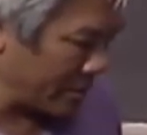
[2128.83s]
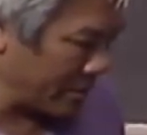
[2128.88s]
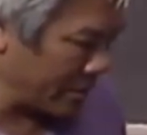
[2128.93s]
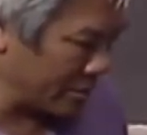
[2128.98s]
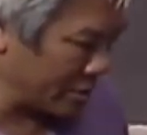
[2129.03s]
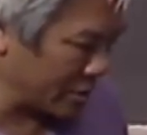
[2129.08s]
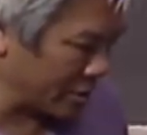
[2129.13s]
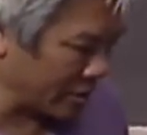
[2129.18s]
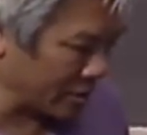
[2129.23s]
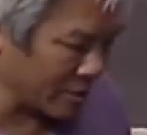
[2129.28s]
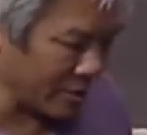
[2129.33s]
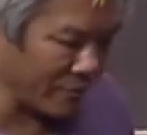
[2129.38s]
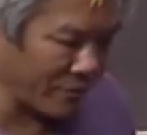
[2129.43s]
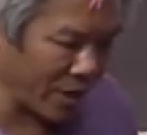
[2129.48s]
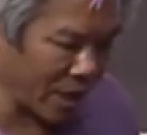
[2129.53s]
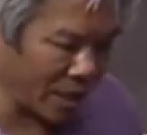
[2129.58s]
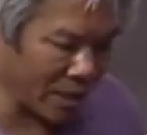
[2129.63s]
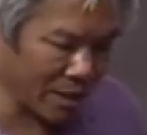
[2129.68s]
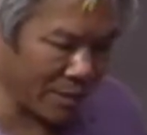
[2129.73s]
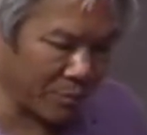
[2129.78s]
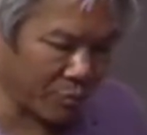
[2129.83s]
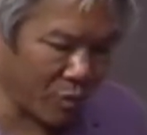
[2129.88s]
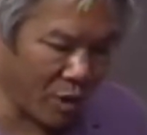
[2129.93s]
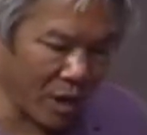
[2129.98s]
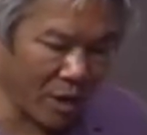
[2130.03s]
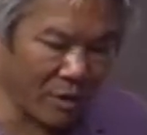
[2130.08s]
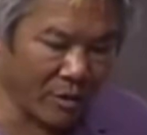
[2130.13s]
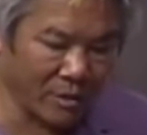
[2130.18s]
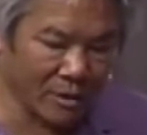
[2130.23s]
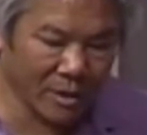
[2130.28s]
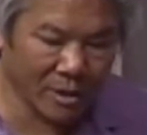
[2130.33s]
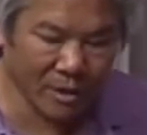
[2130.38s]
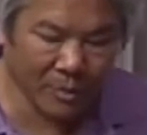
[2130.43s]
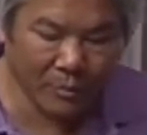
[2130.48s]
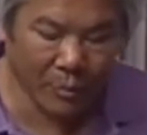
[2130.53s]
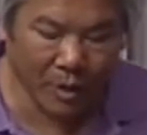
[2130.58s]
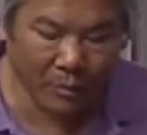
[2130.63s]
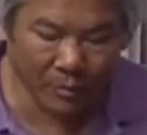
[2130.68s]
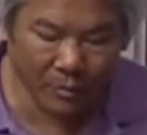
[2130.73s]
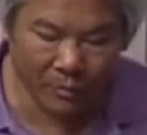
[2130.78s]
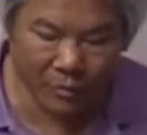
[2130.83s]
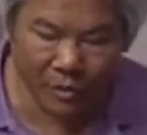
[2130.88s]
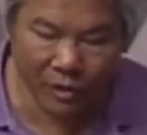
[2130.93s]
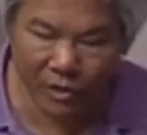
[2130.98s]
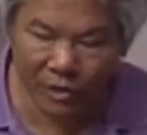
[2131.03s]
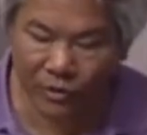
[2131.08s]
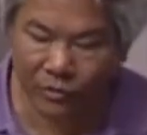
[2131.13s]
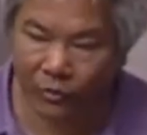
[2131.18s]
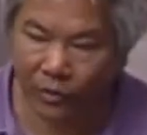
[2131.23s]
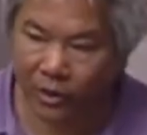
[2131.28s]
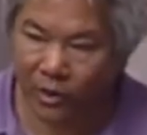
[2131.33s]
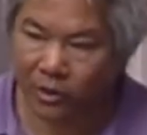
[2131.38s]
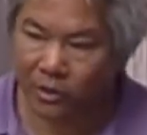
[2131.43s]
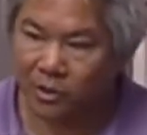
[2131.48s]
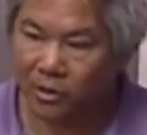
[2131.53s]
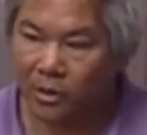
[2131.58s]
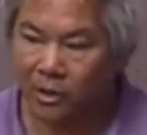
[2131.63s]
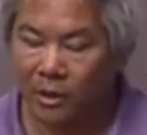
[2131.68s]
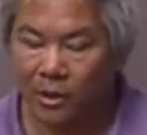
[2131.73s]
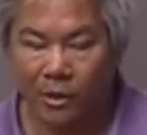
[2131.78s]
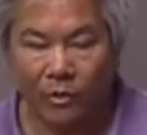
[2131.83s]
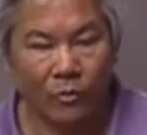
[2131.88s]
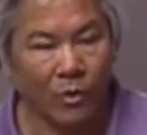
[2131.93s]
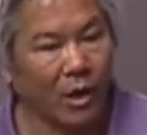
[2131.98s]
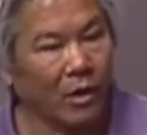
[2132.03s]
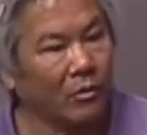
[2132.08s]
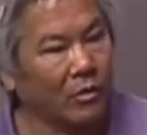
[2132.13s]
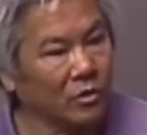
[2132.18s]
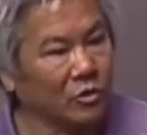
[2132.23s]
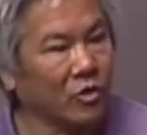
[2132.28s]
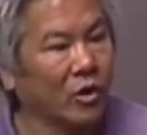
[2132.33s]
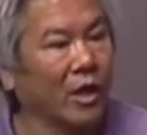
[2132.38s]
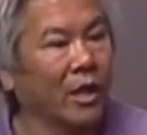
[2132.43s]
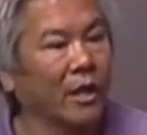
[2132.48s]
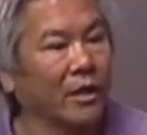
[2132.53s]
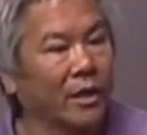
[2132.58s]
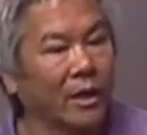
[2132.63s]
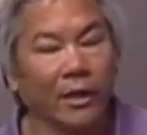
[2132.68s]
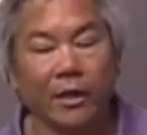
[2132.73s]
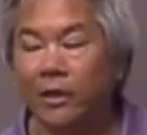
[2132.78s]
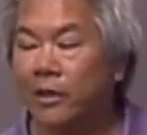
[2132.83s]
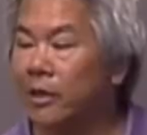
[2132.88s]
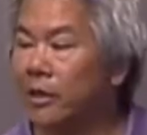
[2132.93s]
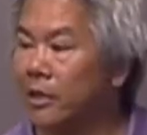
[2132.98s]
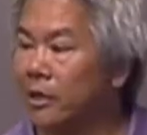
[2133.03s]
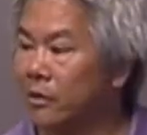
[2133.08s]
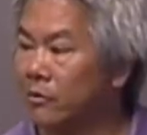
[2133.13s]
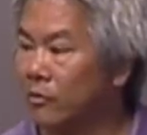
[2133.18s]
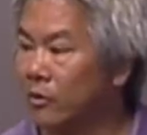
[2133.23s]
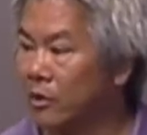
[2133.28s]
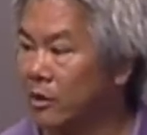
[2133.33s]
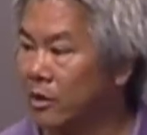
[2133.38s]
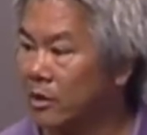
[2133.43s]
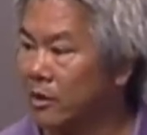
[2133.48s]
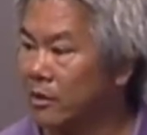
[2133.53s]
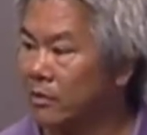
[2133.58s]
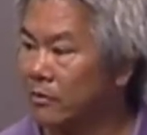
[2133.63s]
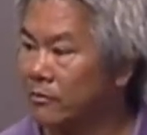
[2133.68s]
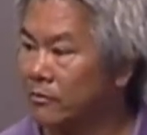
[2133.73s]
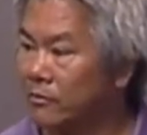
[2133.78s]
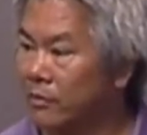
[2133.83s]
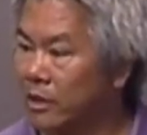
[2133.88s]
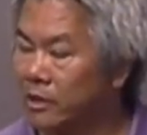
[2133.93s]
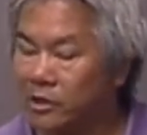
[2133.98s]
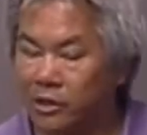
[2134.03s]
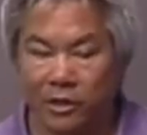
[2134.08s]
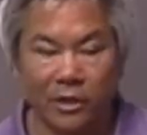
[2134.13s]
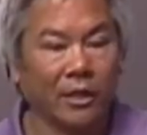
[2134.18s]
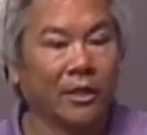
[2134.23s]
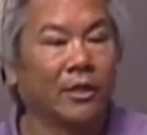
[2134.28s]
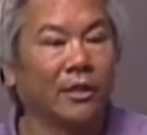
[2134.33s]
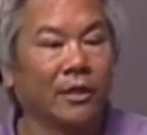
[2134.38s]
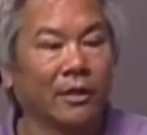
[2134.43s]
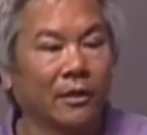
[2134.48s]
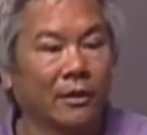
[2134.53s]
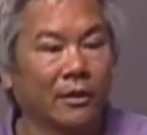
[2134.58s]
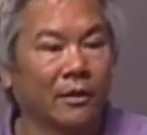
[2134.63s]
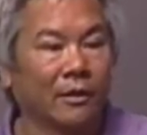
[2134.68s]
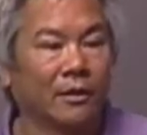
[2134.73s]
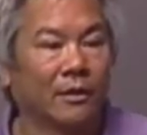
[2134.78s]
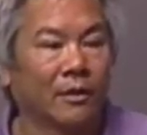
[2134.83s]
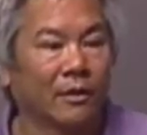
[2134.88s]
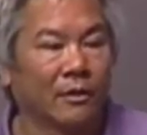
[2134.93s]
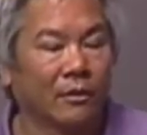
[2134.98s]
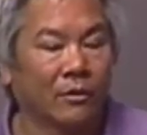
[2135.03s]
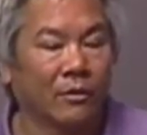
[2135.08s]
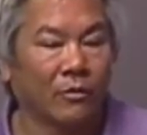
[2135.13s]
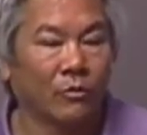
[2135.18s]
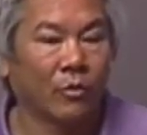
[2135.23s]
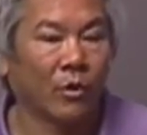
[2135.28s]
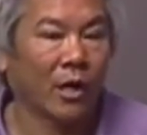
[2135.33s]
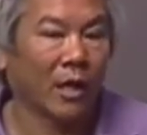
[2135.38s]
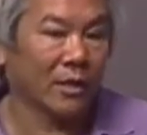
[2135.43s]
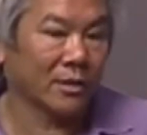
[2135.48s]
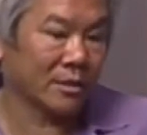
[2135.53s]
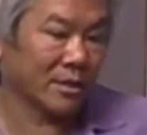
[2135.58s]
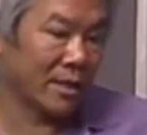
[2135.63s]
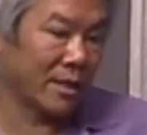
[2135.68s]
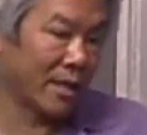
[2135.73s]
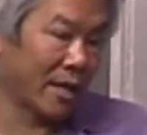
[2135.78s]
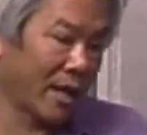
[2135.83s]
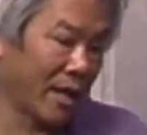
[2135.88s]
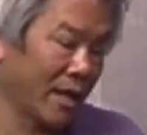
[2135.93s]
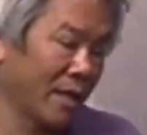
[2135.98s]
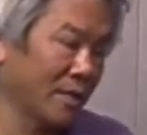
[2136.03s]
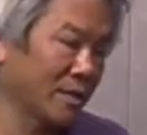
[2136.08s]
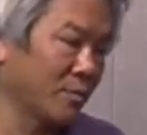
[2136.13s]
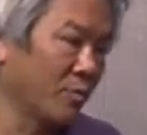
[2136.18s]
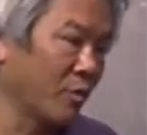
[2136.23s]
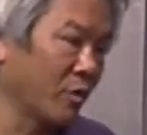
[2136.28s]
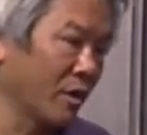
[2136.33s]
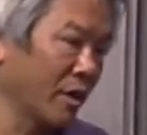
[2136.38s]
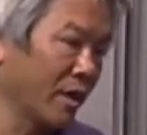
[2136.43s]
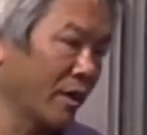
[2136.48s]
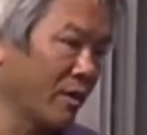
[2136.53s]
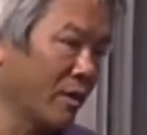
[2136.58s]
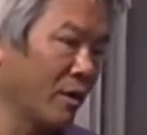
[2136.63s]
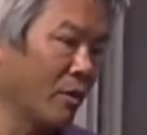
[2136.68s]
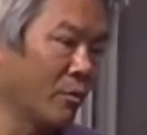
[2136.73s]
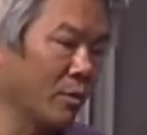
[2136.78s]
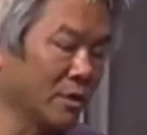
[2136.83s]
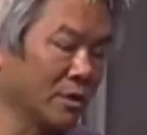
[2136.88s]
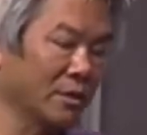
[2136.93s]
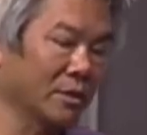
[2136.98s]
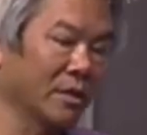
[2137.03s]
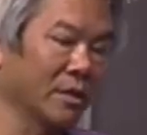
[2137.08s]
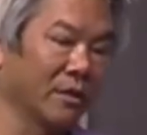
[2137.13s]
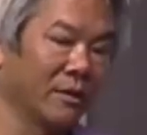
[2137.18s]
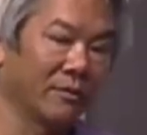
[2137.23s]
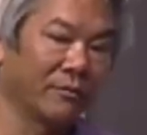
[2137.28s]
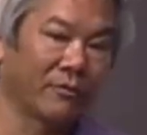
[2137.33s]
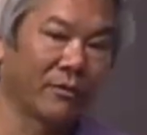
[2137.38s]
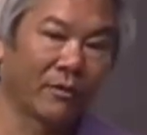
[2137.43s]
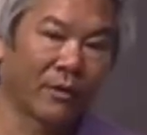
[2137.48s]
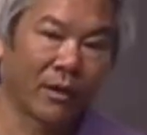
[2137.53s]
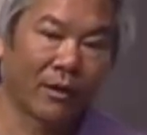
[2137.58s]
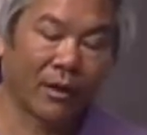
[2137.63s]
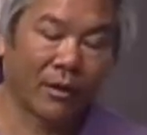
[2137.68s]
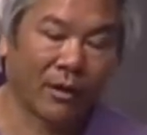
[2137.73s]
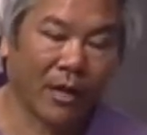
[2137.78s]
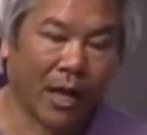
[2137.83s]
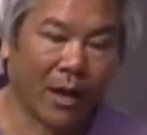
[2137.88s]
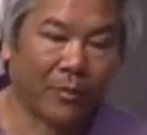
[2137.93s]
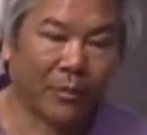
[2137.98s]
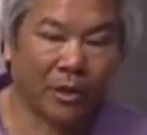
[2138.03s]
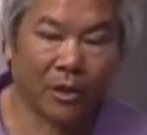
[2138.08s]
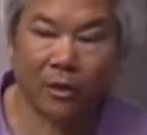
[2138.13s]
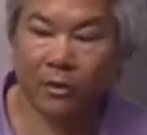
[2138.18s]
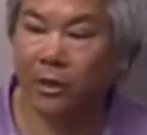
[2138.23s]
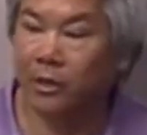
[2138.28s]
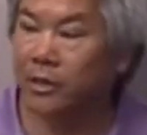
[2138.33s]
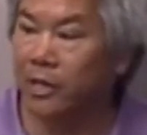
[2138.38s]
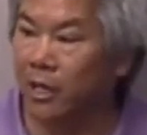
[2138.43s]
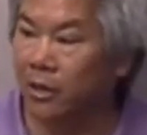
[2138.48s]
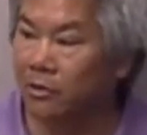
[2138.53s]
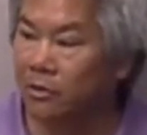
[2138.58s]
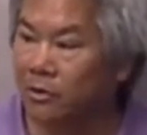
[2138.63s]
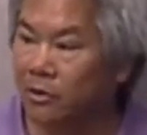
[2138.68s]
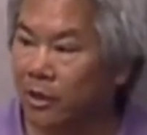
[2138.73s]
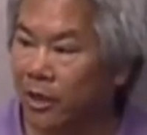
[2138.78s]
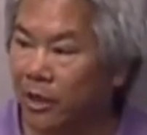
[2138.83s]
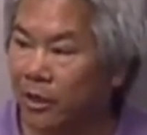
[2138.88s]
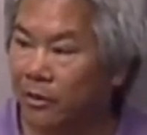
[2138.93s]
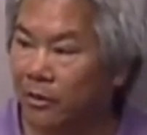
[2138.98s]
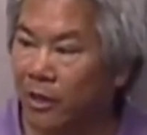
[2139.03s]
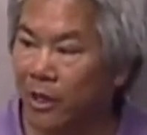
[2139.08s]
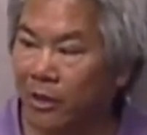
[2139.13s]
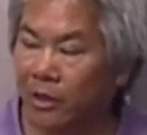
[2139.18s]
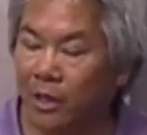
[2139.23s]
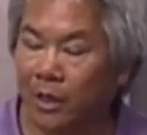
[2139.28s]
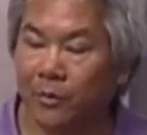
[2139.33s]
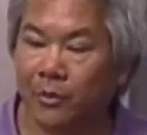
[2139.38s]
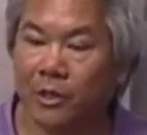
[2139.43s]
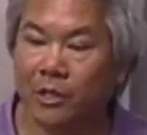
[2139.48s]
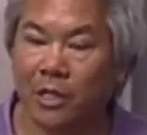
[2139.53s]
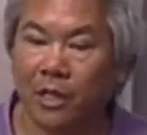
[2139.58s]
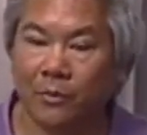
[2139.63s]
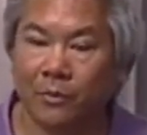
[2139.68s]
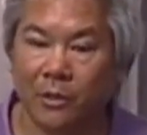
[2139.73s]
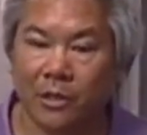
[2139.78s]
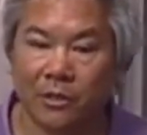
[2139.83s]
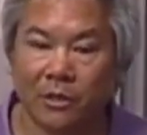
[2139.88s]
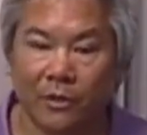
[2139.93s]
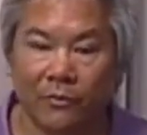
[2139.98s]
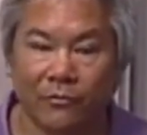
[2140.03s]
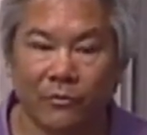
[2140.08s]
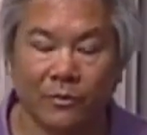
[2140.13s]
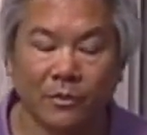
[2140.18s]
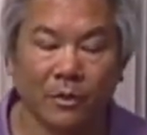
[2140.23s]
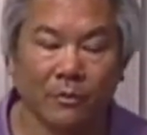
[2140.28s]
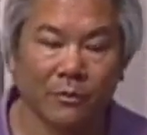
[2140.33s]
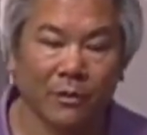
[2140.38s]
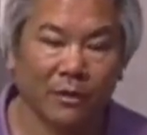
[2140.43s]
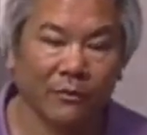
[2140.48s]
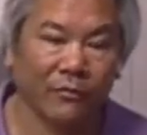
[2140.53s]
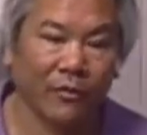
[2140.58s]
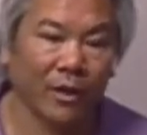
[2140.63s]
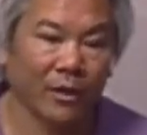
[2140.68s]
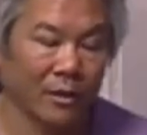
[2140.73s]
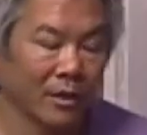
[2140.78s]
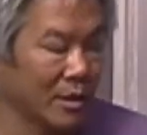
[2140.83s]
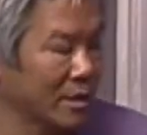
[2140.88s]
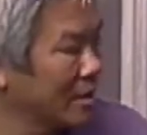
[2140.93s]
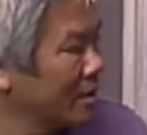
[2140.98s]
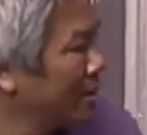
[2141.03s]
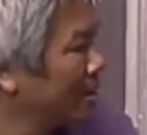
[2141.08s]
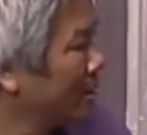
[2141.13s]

Silicon Valley prior to the bubble burst was, wow, I'll try it. Anything can work. Let's see. Whereas today, it's more like, oh, what's going to happen on the downside? How can I protect myself from something failing?